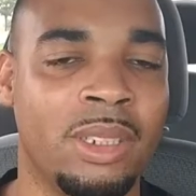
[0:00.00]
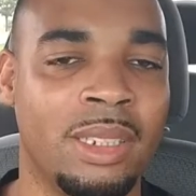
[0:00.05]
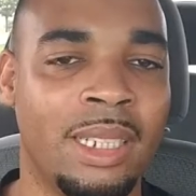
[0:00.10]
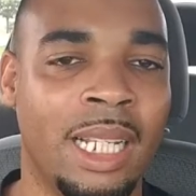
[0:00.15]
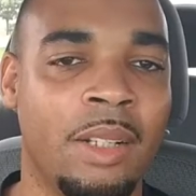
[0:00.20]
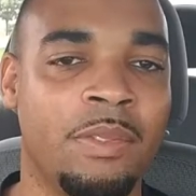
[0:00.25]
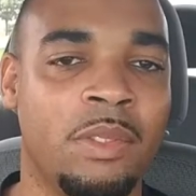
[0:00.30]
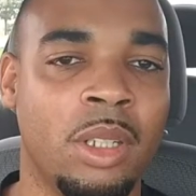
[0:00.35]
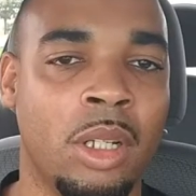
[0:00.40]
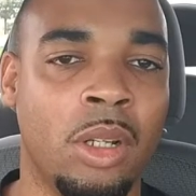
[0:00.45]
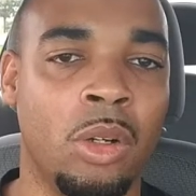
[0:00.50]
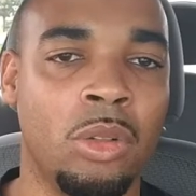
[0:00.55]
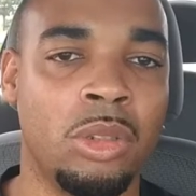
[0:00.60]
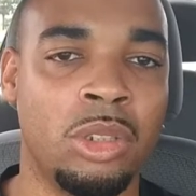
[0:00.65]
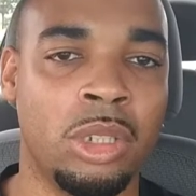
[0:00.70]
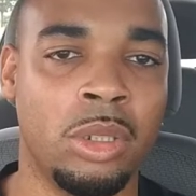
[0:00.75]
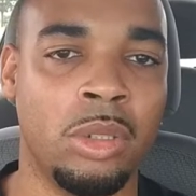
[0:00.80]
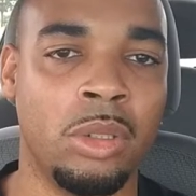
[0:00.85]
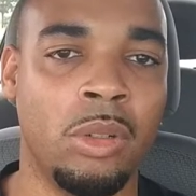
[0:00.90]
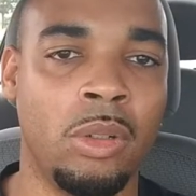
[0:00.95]
person have to go
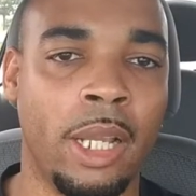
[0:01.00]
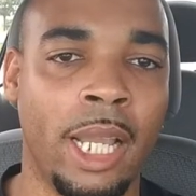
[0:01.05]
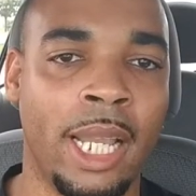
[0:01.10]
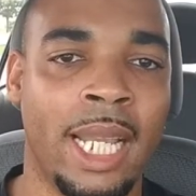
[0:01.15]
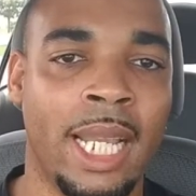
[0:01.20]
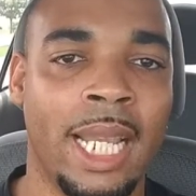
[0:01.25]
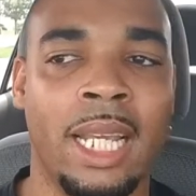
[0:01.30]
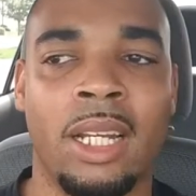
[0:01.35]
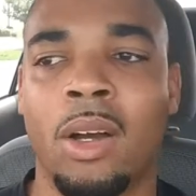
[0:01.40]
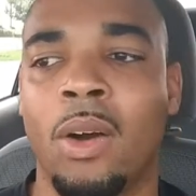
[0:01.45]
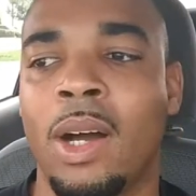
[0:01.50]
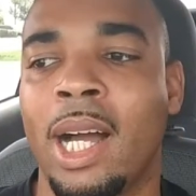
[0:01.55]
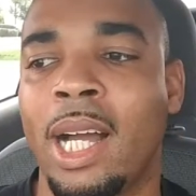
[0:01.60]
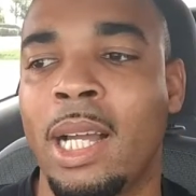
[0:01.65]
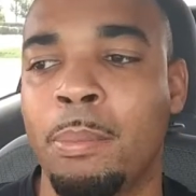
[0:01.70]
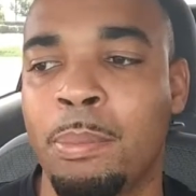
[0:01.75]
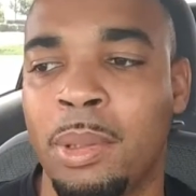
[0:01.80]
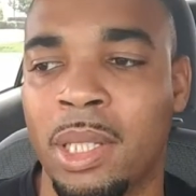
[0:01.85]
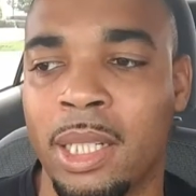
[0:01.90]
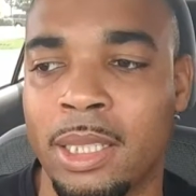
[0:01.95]
to a
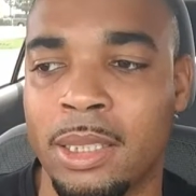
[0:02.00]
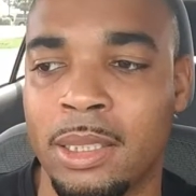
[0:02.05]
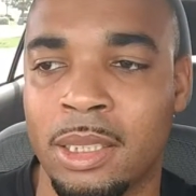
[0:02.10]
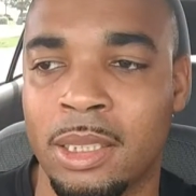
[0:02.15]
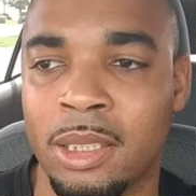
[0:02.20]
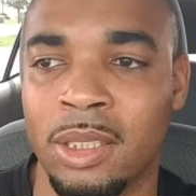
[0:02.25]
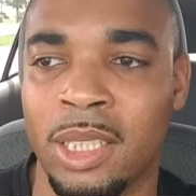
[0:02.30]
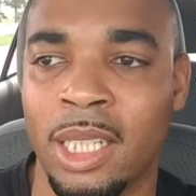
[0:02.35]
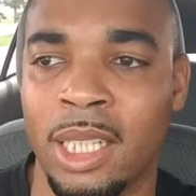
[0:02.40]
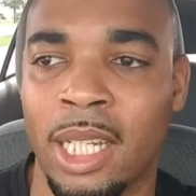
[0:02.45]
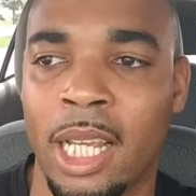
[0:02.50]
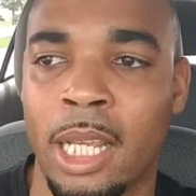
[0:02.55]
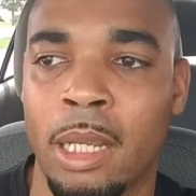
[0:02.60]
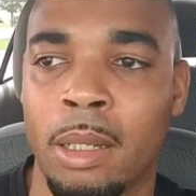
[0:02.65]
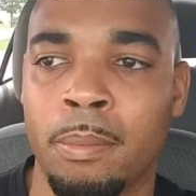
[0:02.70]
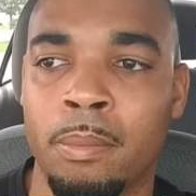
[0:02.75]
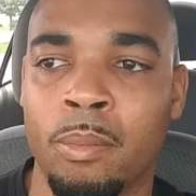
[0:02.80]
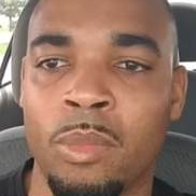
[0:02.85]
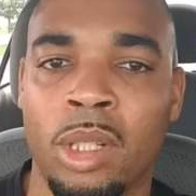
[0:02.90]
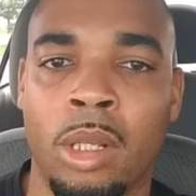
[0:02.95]
NOI place to get
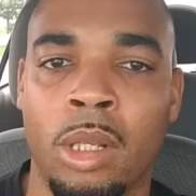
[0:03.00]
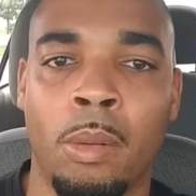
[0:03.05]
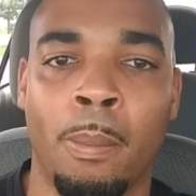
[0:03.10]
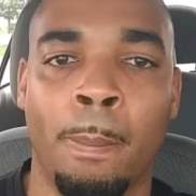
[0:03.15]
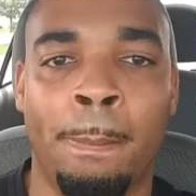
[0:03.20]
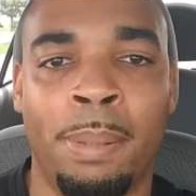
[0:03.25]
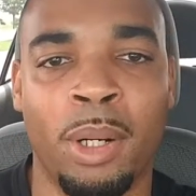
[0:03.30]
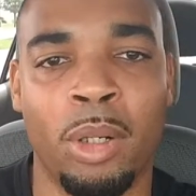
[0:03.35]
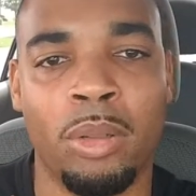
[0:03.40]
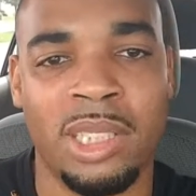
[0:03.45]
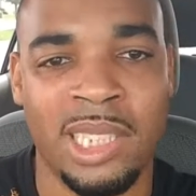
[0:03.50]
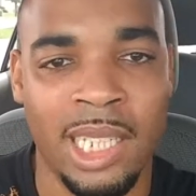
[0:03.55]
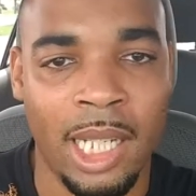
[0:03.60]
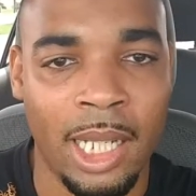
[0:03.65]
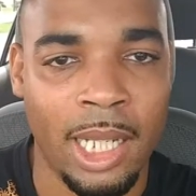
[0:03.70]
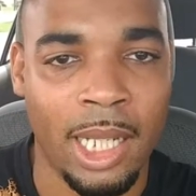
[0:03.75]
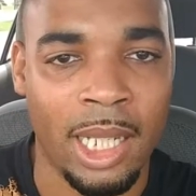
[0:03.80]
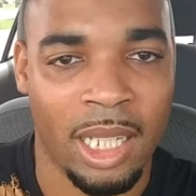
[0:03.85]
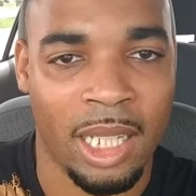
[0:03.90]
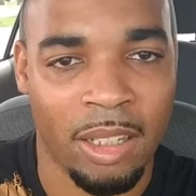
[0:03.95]
a bow
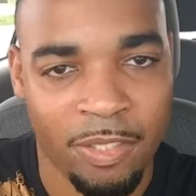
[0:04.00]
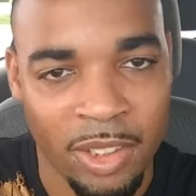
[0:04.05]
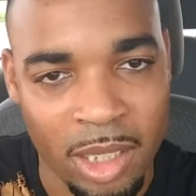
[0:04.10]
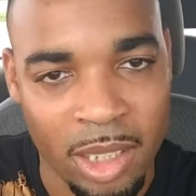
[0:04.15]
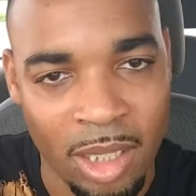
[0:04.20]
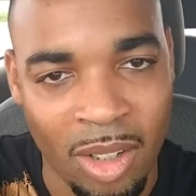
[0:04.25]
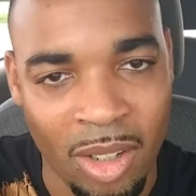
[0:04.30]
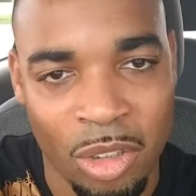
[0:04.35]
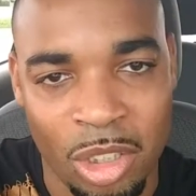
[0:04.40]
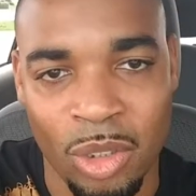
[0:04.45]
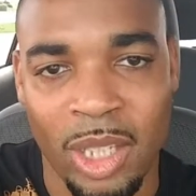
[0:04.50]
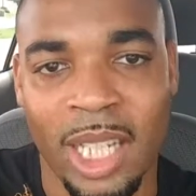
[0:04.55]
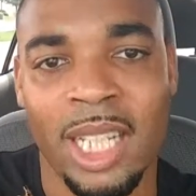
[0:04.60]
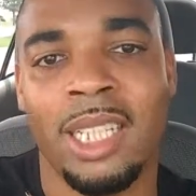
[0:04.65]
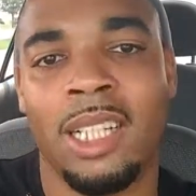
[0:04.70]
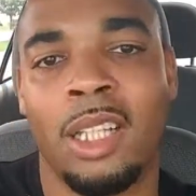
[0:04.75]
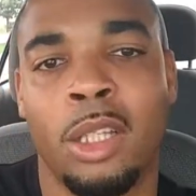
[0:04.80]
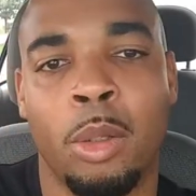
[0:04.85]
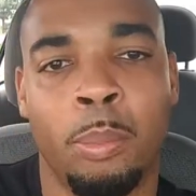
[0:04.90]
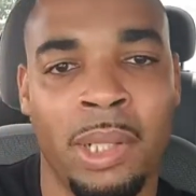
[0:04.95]
tie if he can go to
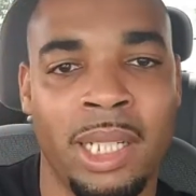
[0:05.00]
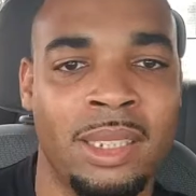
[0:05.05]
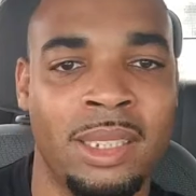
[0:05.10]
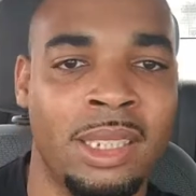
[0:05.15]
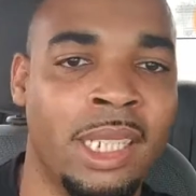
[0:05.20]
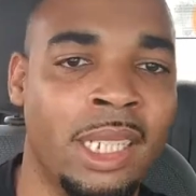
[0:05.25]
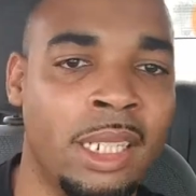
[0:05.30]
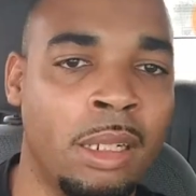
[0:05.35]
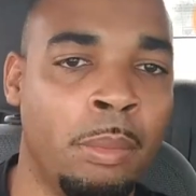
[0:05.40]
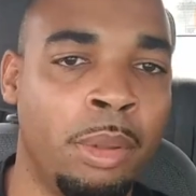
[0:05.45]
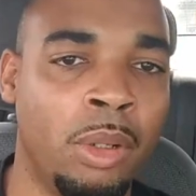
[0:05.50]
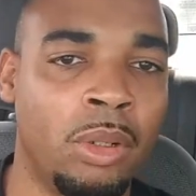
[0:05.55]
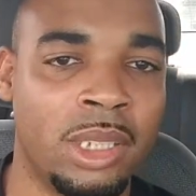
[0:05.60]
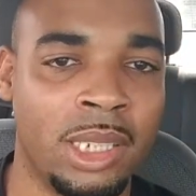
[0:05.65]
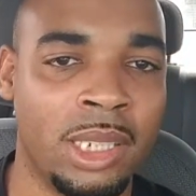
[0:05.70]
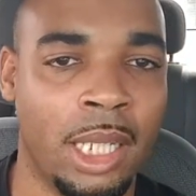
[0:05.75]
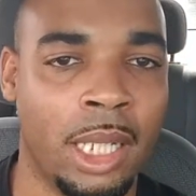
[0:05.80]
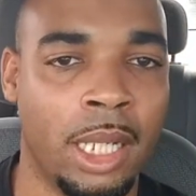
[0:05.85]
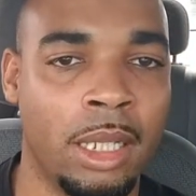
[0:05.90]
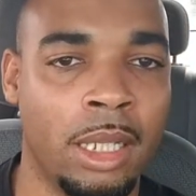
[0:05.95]
any other place and get a bow
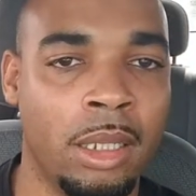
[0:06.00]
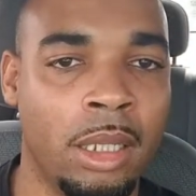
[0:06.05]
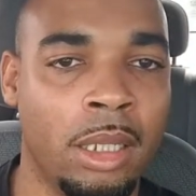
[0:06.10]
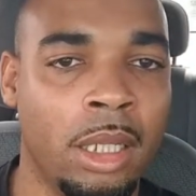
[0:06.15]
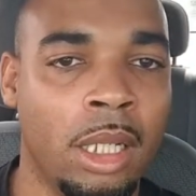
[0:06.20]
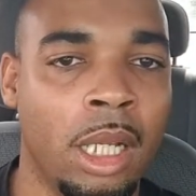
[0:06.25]
tie?